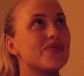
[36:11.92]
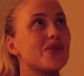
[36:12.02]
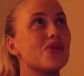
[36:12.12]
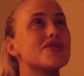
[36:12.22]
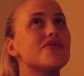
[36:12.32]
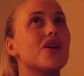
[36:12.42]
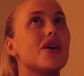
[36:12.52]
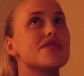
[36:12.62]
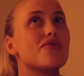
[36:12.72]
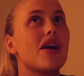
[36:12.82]
Lots of you
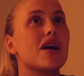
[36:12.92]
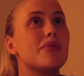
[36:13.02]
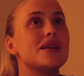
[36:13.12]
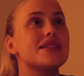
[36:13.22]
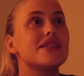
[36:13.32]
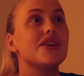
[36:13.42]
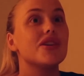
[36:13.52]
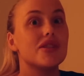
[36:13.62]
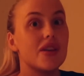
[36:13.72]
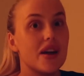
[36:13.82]
guys have recommended The
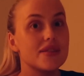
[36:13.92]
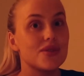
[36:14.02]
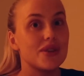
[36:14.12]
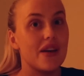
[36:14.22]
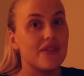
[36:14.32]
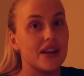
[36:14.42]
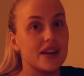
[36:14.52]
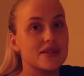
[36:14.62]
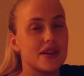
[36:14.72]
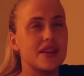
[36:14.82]
Good Nurse on
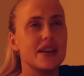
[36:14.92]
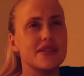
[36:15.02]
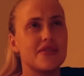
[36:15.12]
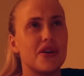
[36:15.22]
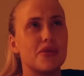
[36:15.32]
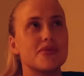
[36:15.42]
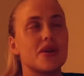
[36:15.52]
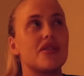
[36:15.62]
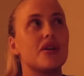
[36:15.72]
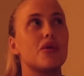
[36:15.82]
Netflix. I think it's a film,
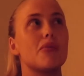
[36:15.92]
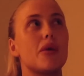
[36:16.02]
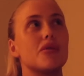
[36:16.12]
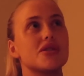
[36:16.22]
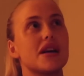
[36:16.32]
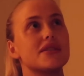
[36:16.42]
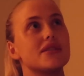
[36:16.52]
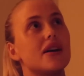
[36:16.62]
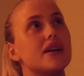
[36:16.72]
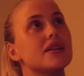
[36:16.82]
so I think we might watch that
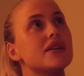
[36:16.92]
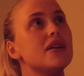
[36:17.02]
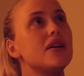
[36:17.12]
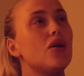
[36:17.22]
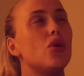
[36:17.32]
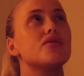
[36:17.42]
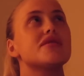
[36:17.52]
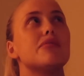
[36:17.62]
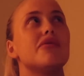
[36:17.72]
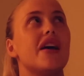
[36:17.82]
tonight. Or
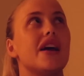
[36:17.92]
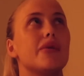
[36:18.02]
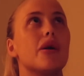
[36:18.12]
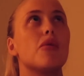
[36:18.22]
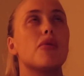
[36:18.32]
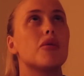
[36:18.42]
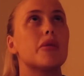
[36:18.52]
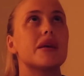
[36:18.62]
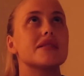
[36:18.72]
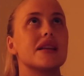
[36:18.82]
some of it anyway. We'll probably
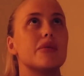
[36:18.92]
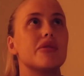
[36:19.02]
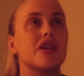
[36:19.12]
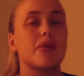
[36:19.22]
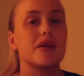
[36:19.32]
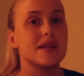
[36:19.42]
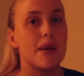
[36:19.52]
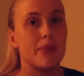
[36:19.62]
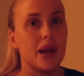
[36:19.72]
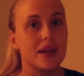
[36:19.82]
be asleep within about
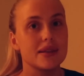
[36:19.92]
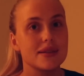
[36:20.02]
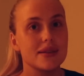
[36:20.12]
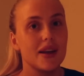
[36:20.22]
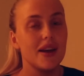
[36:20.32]
10 minutes.